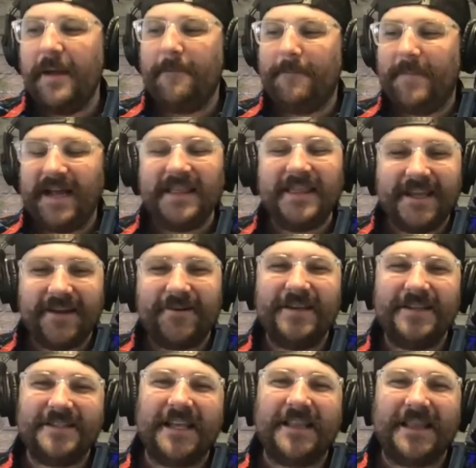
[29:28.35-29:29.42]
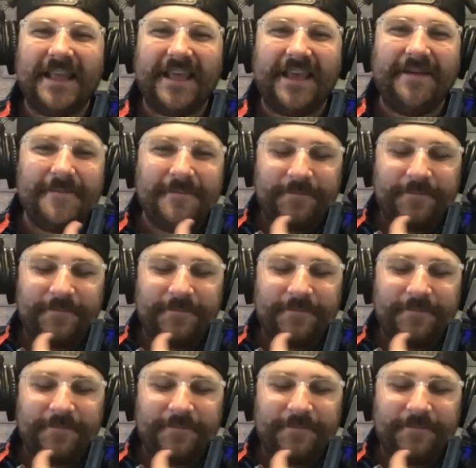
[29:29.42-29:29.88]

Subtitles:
My theory is that the